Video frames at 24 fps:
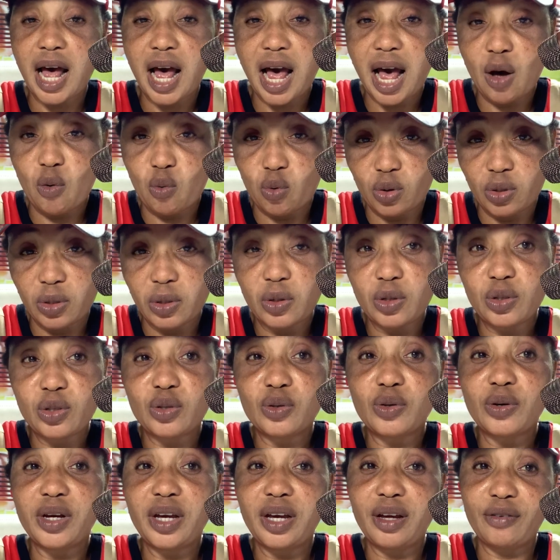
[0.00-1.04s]
I was
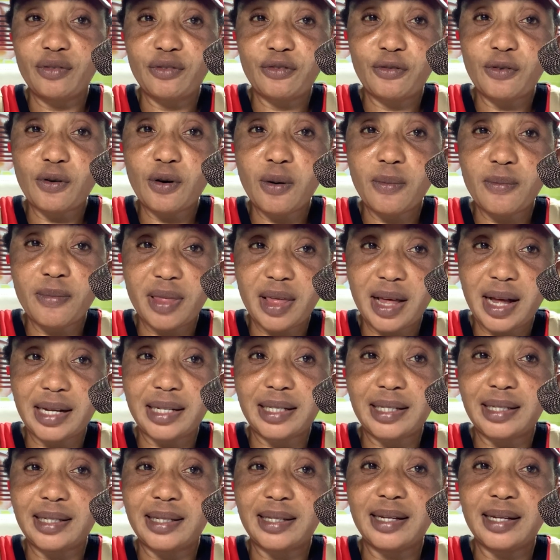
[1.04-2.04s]
also informed that